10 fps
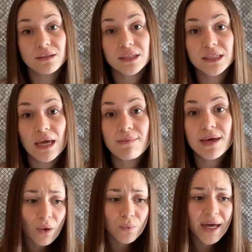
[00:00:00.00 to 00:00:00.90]
the same.
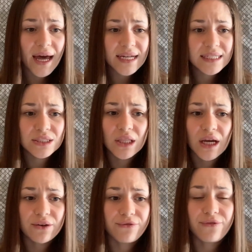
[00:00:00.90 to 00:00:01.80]
We added a
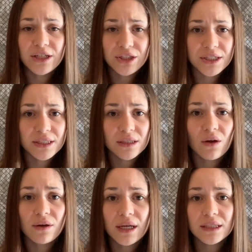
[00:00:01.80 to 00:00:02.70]
lot of veggies
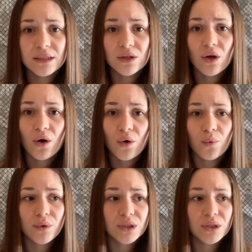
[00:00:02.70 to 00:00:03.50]
on it, so we